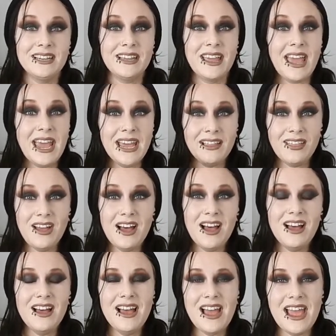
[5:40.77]

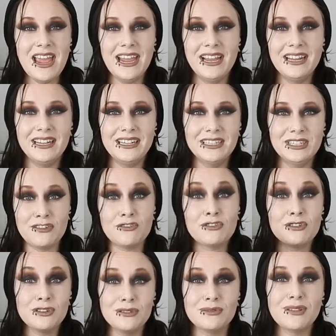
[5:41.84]
Kayla and
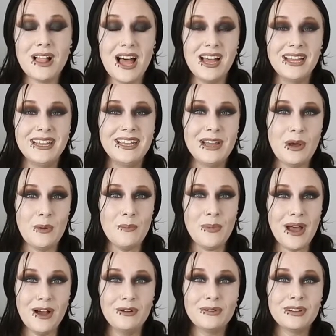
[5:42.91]
she's lying
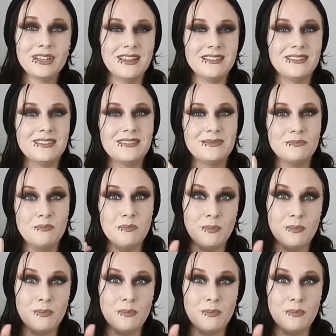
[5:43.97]
about this